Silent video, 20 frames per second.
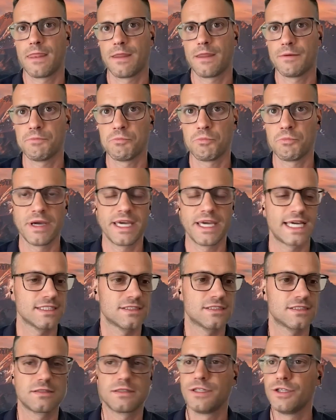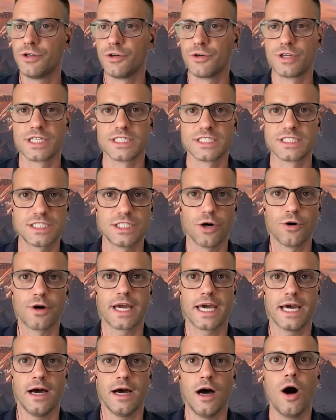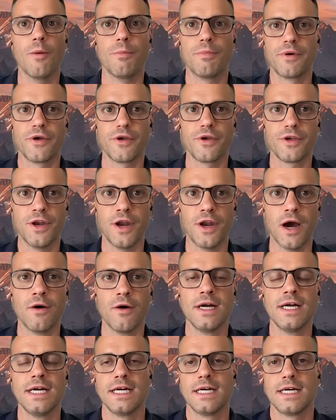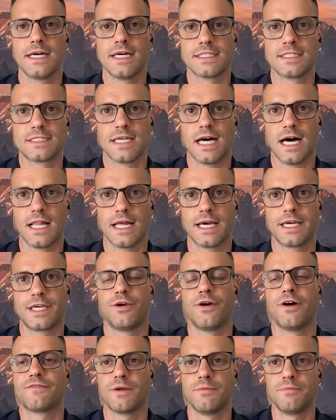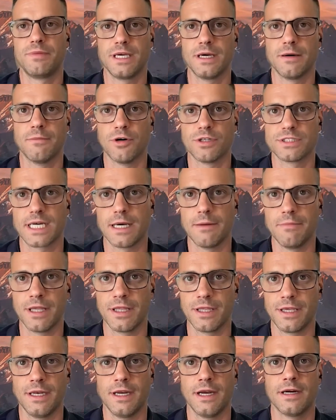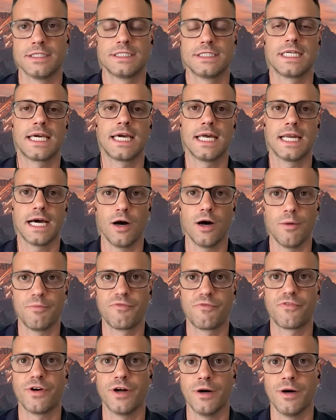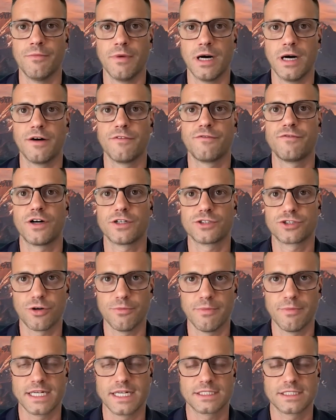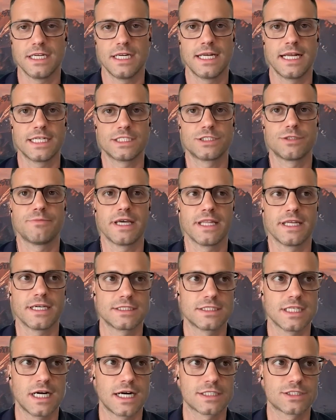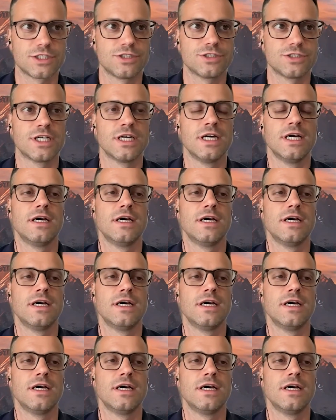We can, you can still get help. You know, it's not like you have to be a multimillionaire to get help from uh, functional medicine and naturopathic doctors.